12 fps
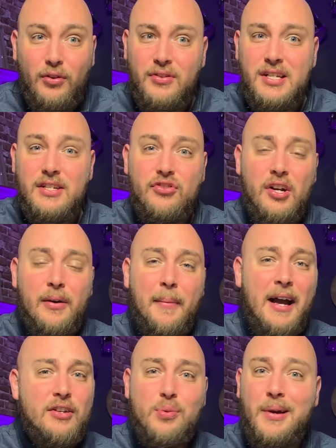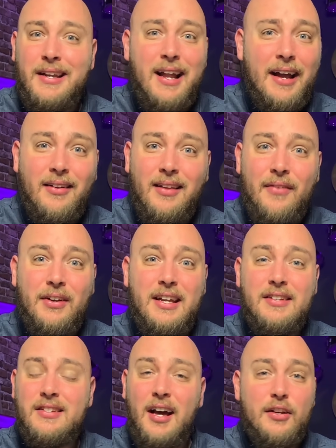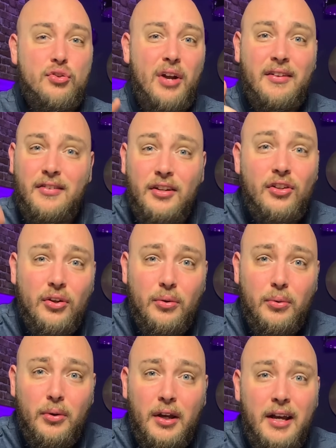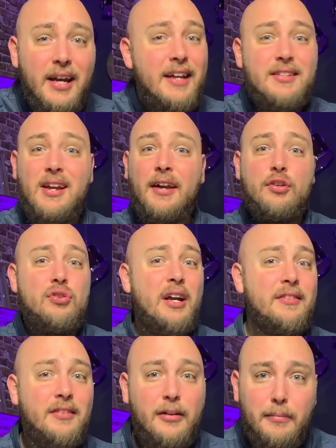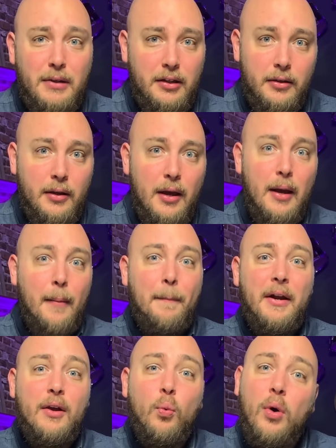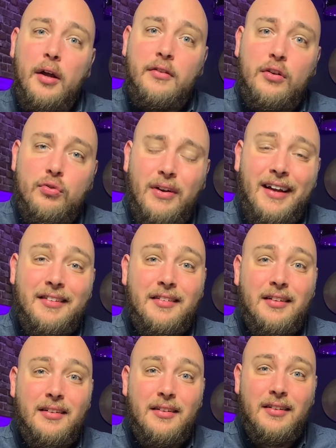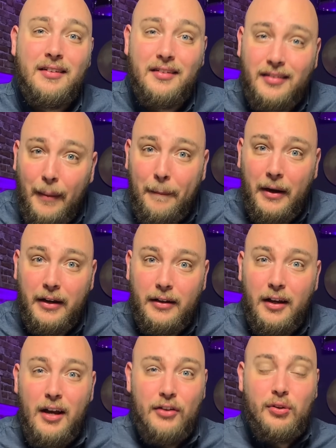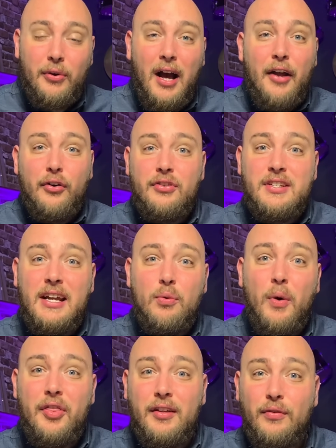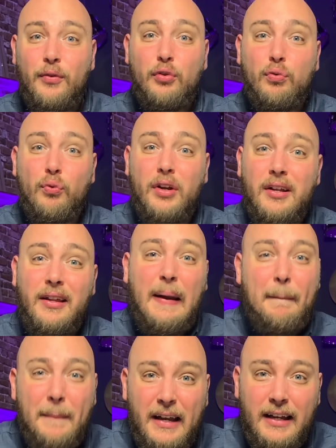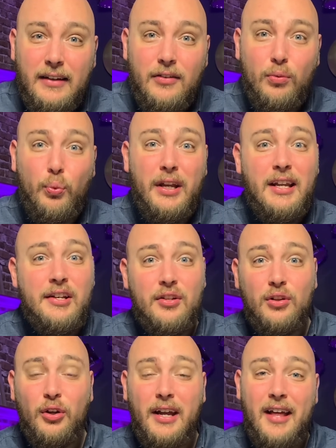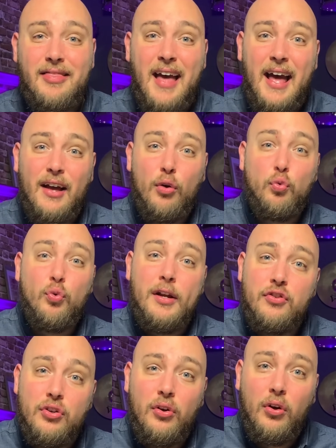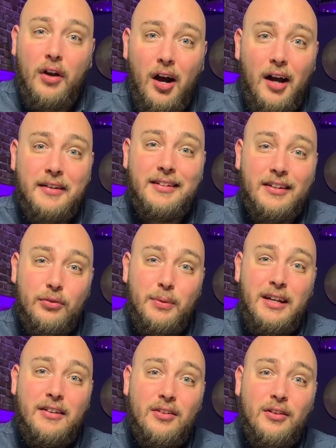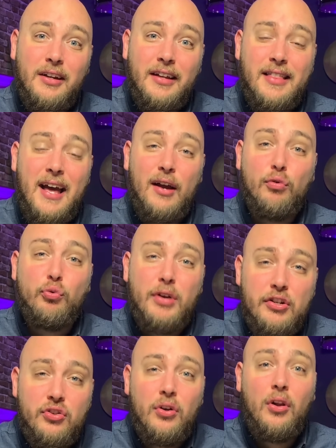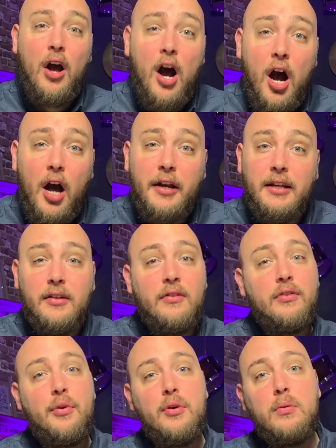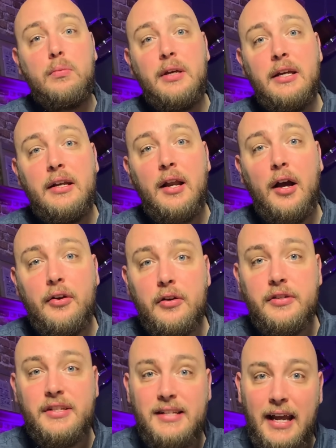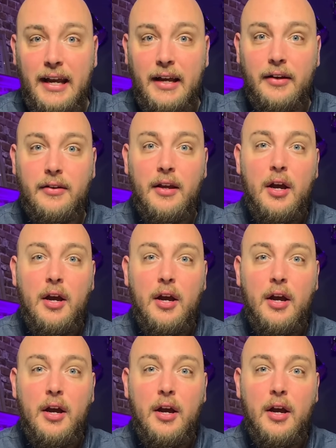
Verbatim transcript: You see, Jeremiah twenty-nine eleven is not addressed to you, it's not addressed to me, but it was addressed to somebody. So to understand what this verse really means, we need to look at that original context. We need to look at that original audience so that we can understand